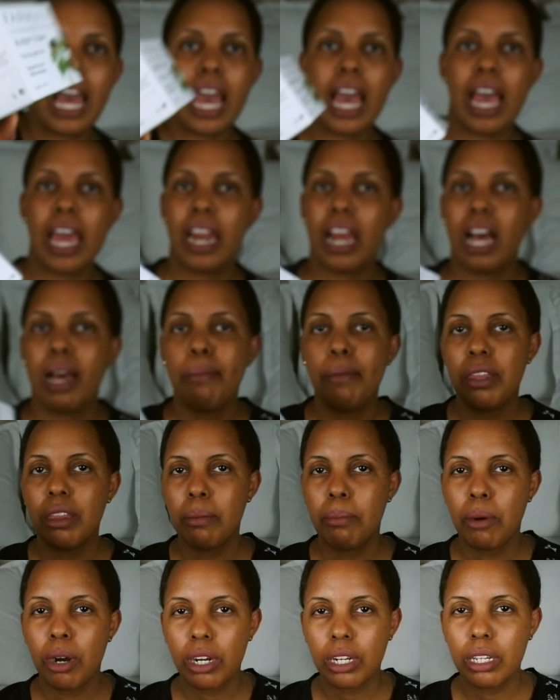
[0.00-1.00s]
and I'm in
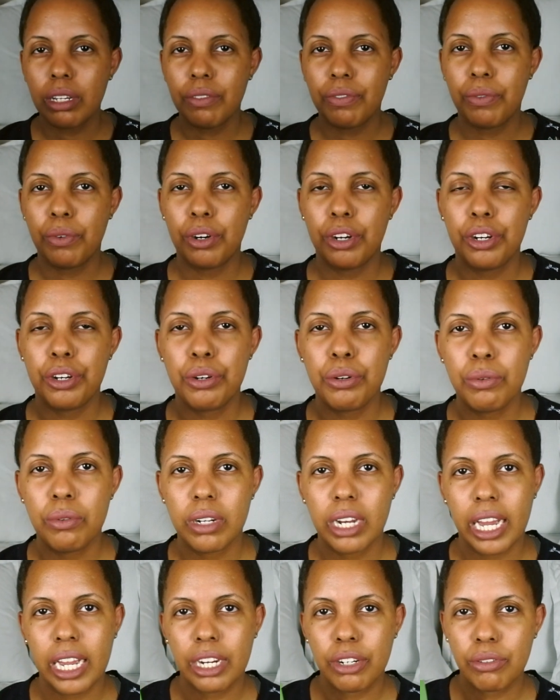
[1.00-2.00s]
the market for a
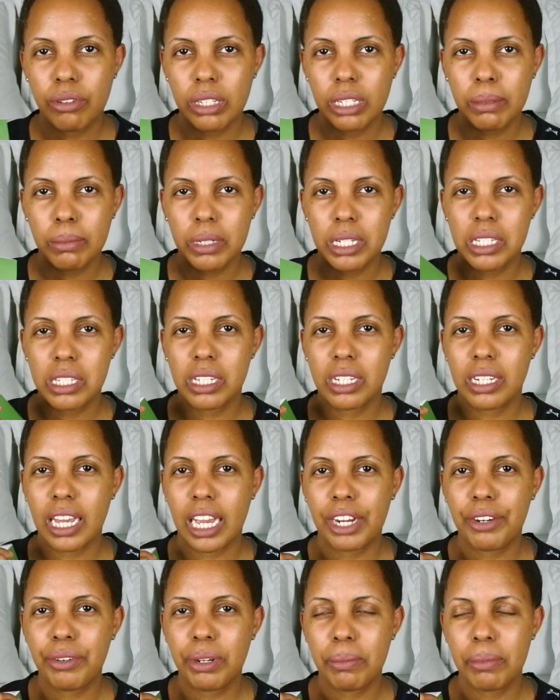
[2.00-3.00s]
new night cream because the
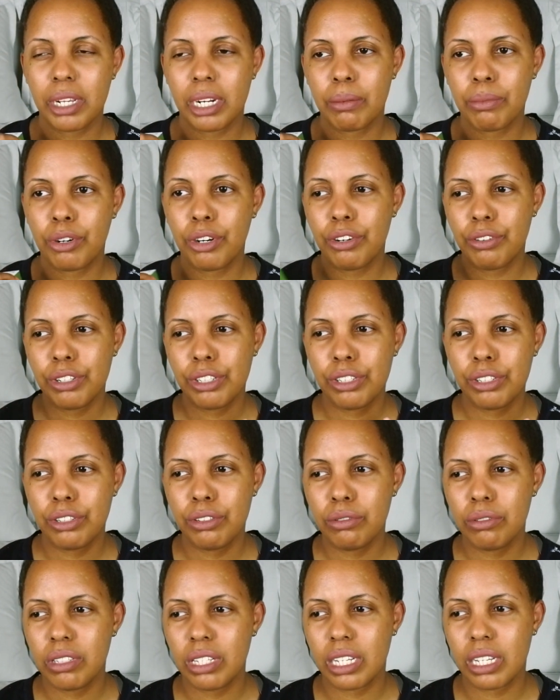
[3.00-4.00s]
night cream that I'm currently
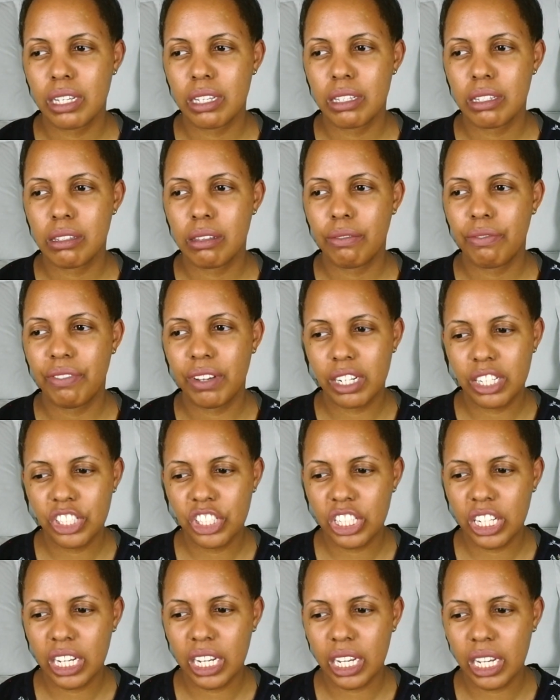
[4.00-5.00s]
using is
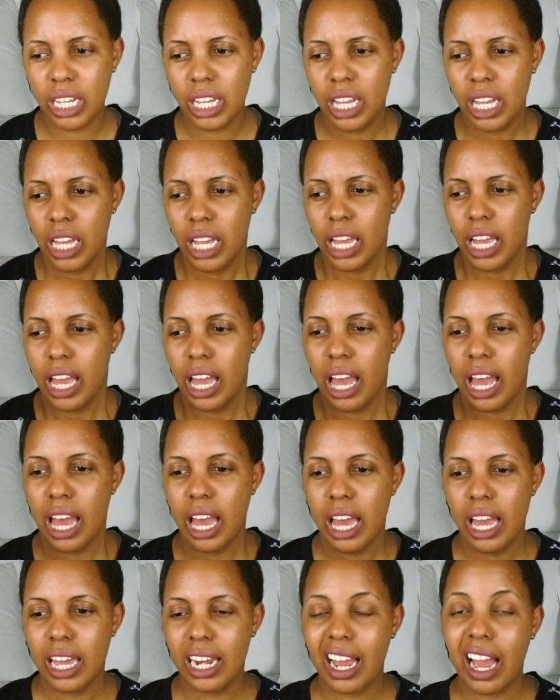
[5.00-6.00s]
finishing,
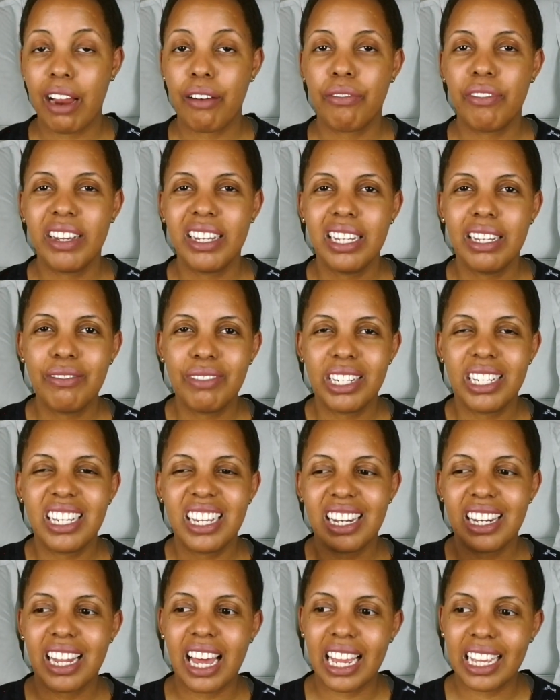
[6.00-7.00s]
and I
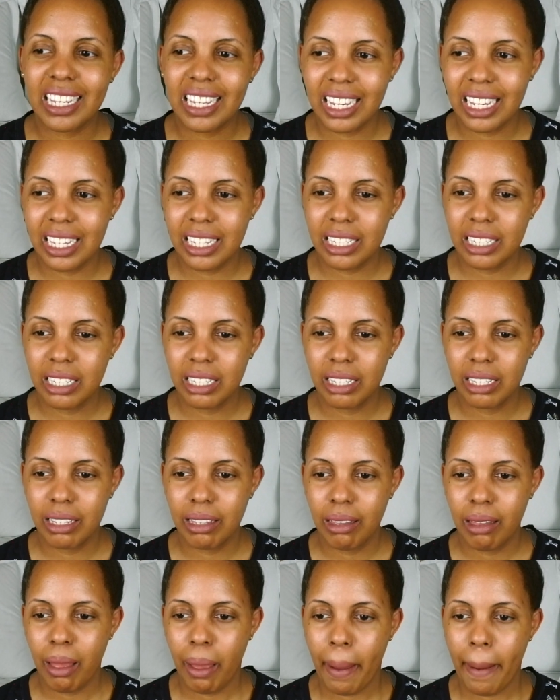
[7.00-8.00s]
really like it.
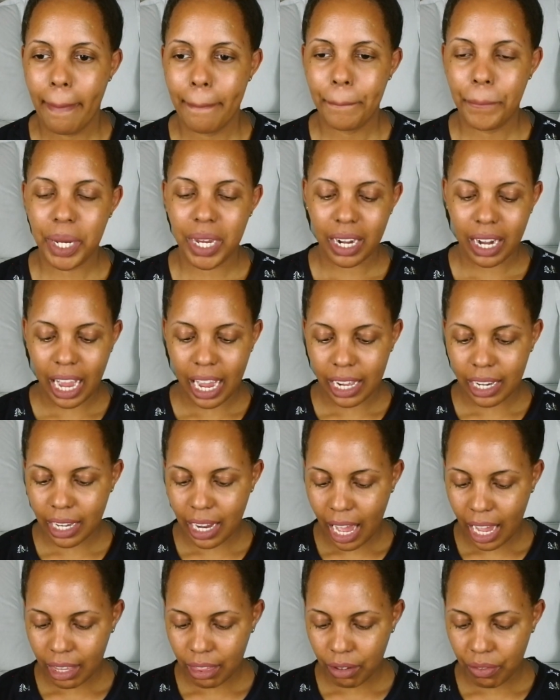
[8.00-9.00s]
But I
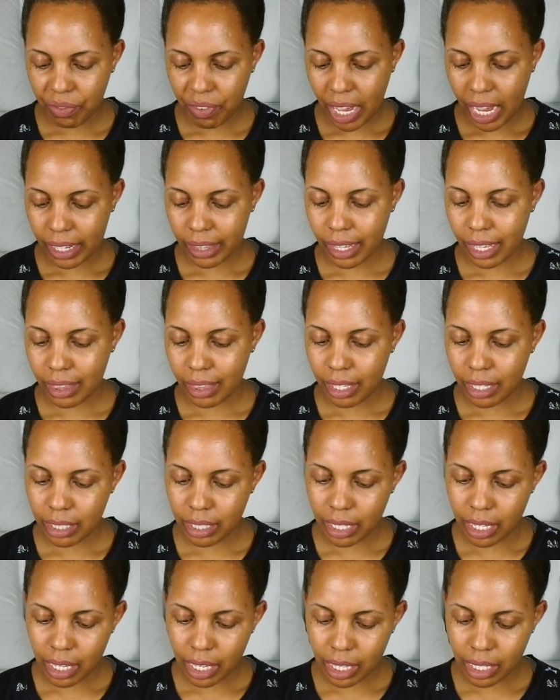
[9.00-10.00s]
like the fact that
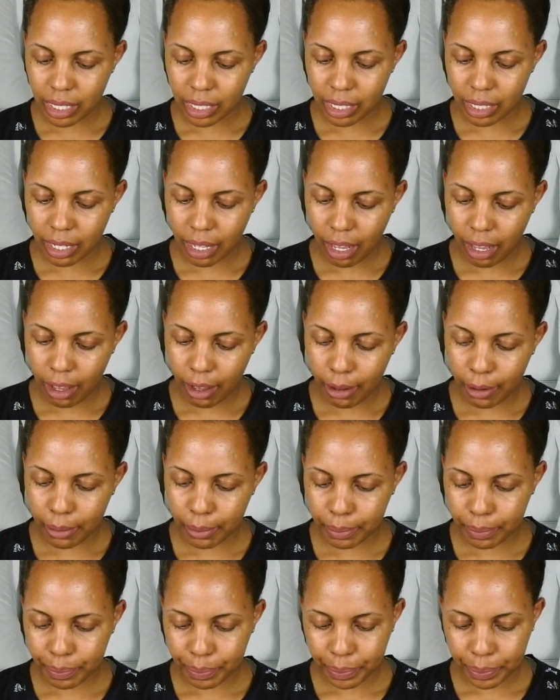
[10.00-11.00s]
this is
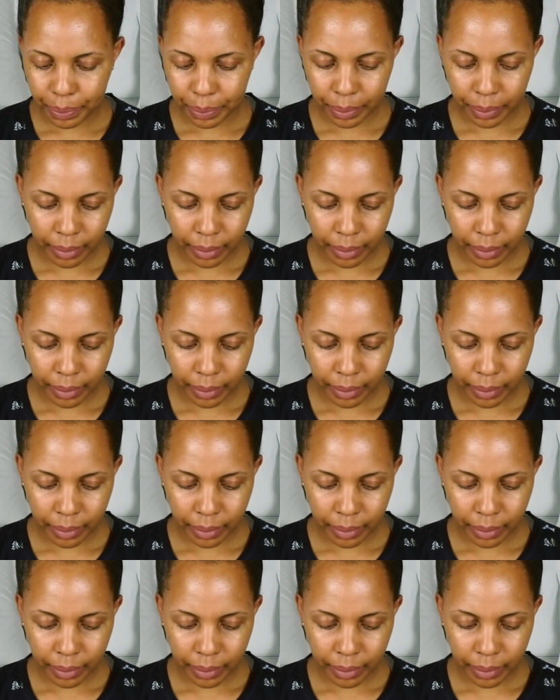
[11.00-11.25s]
to